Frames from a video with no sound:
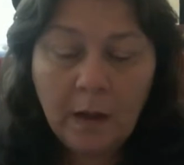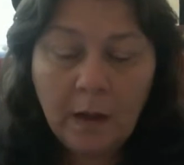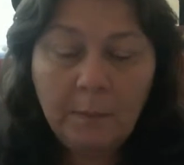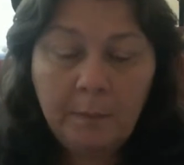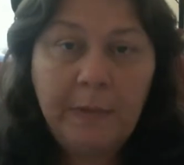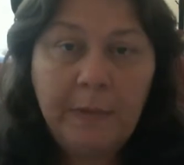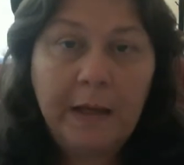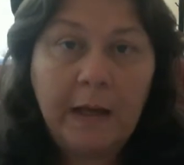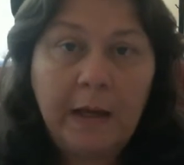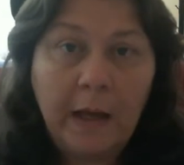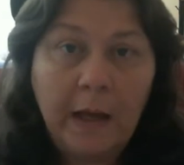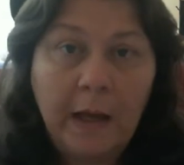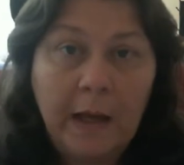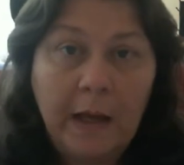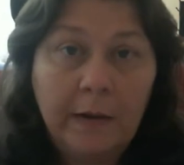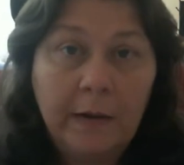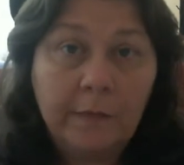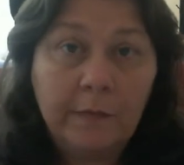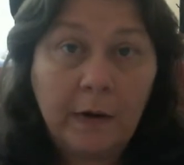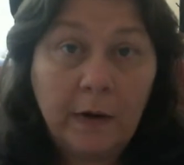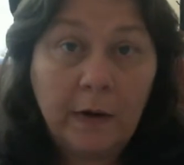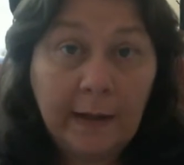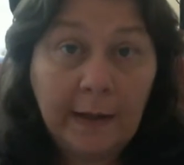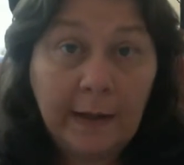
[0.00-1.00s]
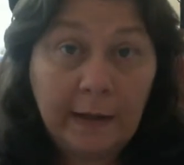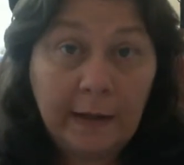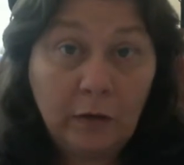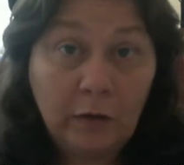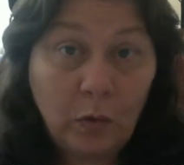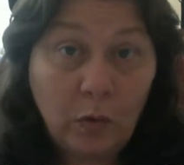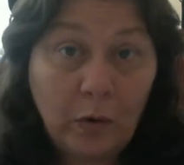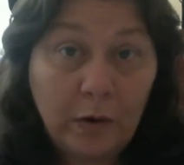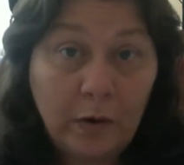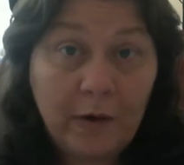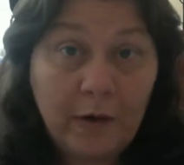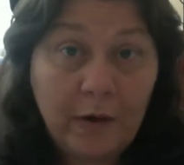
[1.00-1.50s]
because our
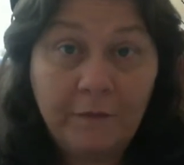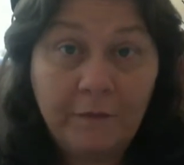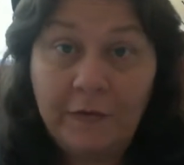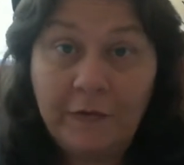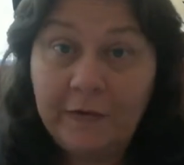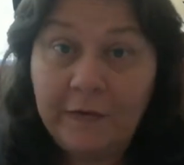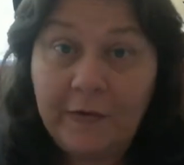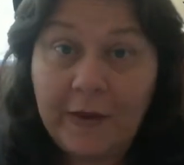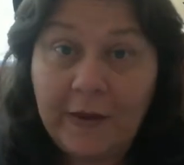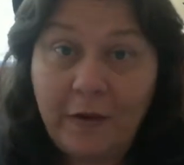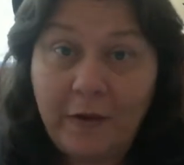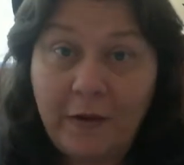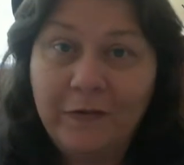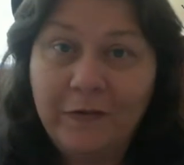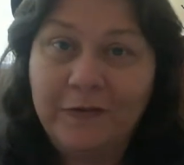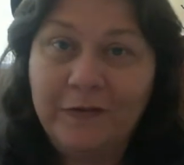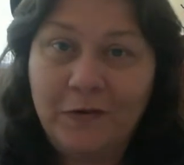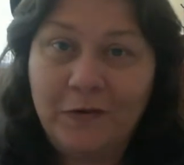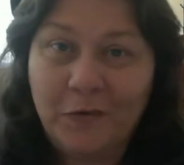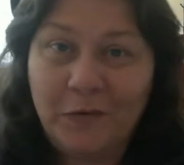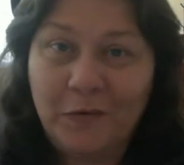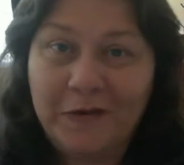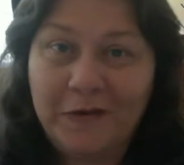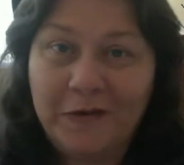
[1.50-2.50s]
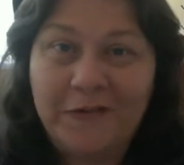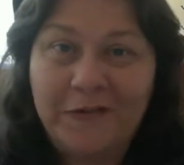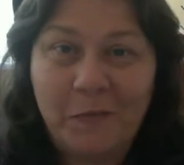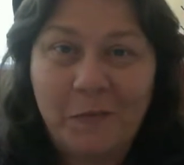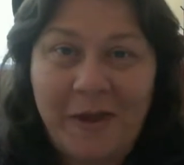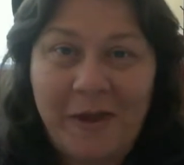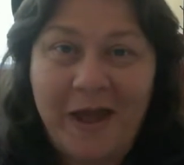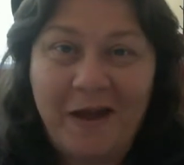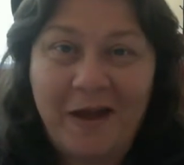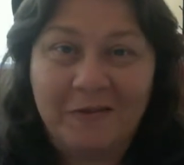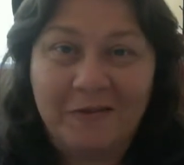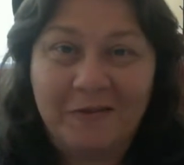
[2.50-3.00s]
landlord of this house has told us that
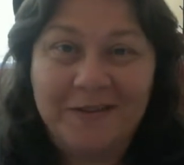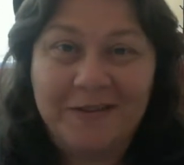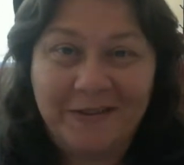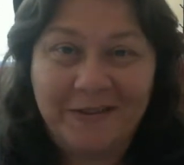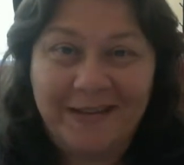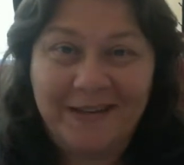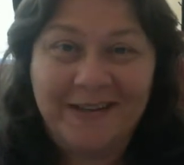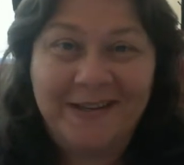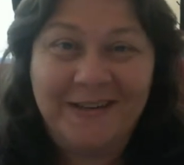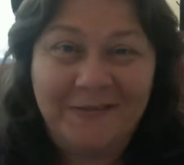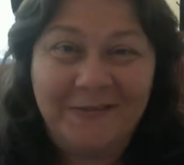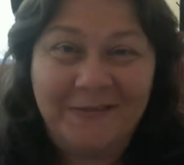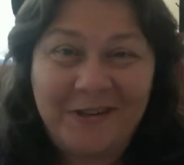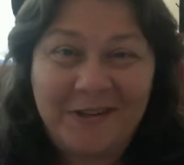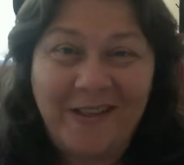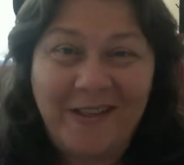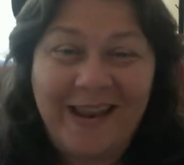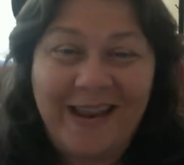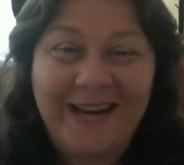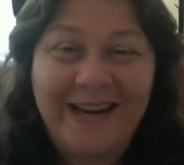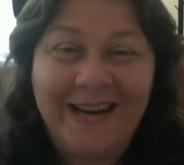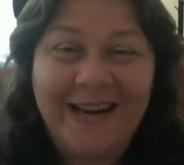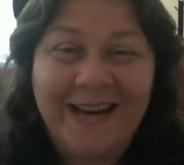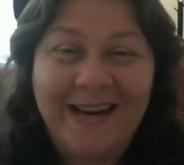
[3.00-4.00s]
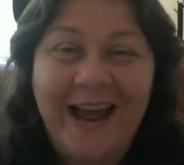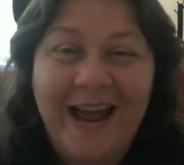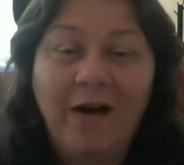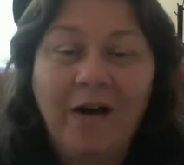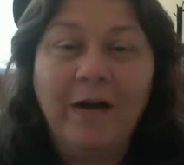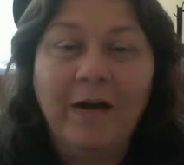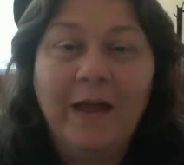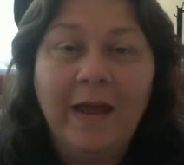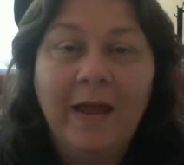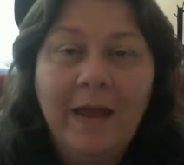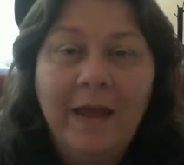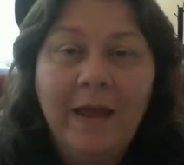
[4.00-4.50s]
we have until the end of July to get out.
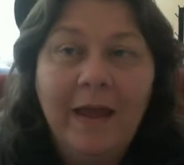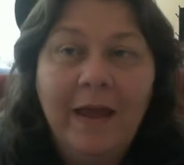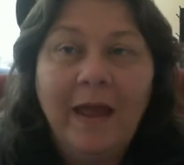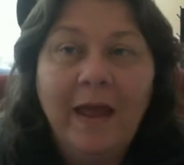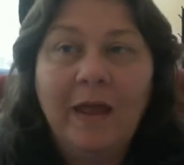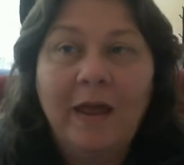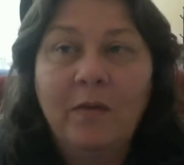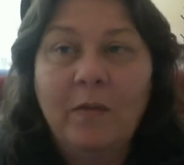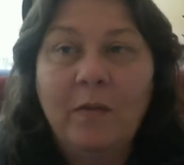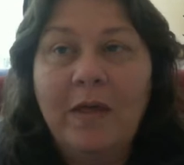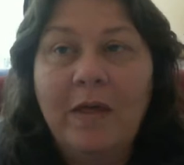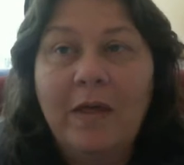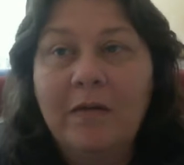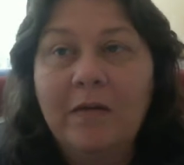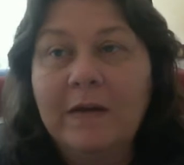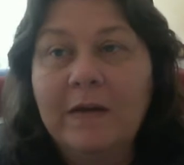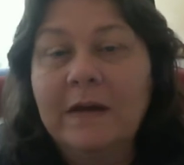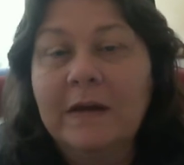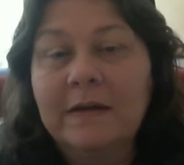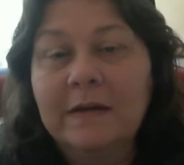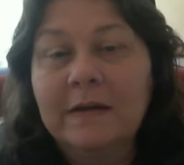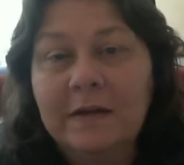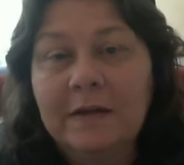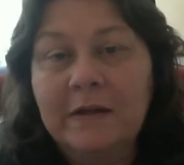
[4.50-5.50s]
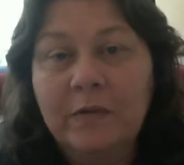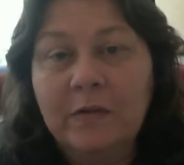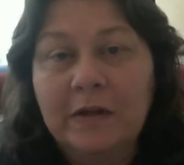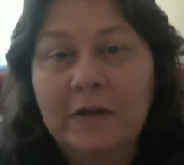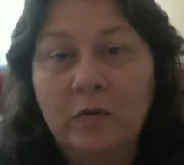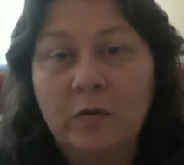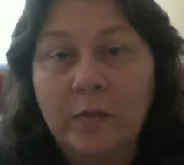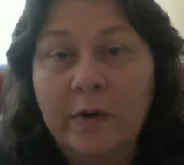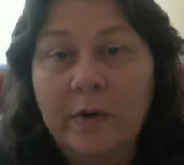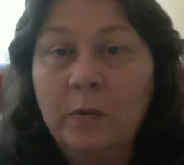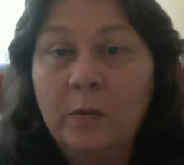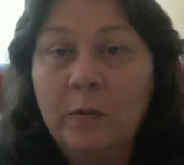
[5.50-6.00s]
And rather than continuing
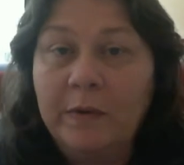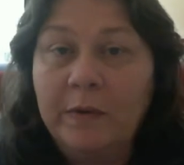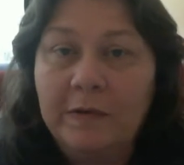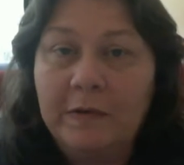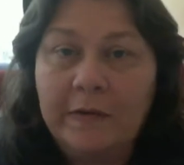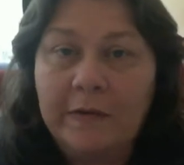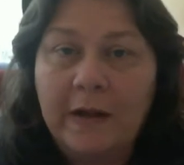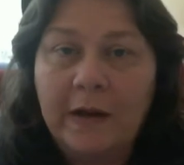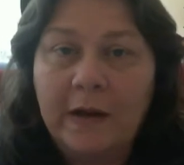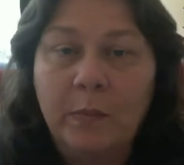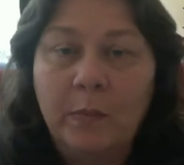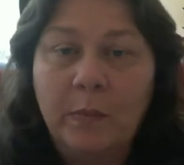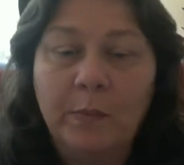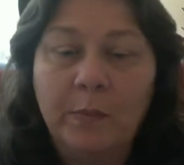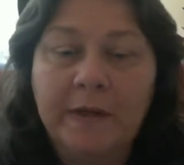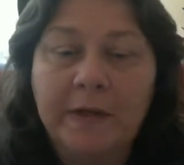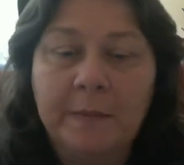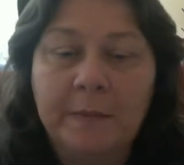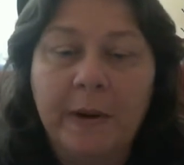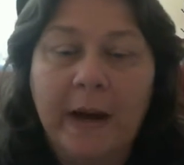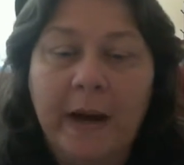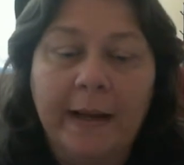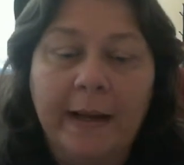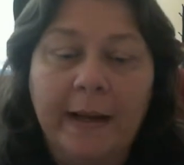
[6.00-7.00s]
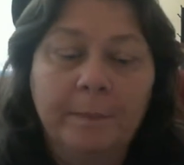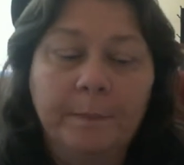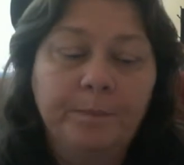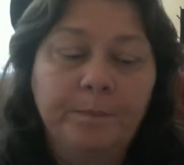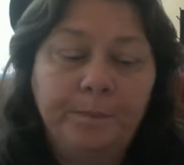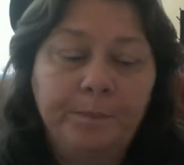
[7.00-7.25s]
to rent, we decided we want to buy.